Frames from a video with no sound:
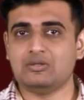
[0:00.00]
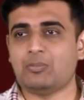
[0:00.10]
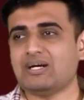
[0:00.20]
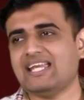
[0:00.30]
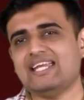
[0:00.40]

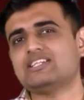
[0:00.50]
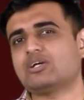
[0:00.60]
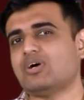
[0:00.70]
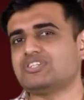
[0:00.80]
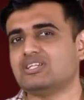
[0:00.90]
But in the
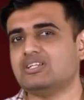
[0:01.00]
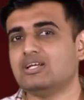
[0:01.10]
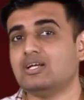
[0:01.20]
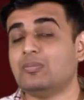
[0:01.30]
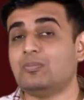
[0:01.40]
question,
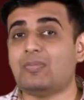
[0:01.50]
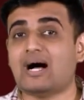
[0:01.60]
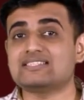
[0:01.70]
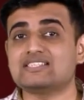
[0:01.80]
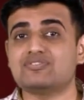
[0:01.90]

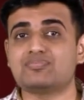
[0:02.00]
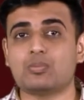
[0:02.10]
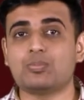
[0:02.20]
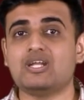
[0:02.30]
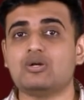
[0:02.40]
masses of
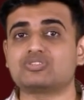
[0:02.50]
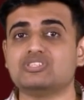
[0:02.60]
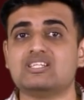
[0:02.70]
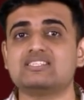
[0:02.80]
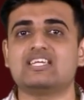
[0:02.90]
propane and
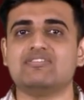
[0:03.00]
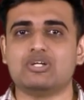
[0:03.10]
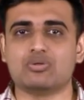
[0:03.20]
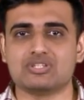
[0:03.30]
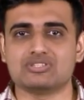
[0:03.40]
oxygen is
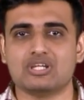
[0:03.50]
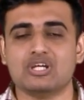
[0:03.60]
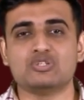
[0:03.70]
given to us.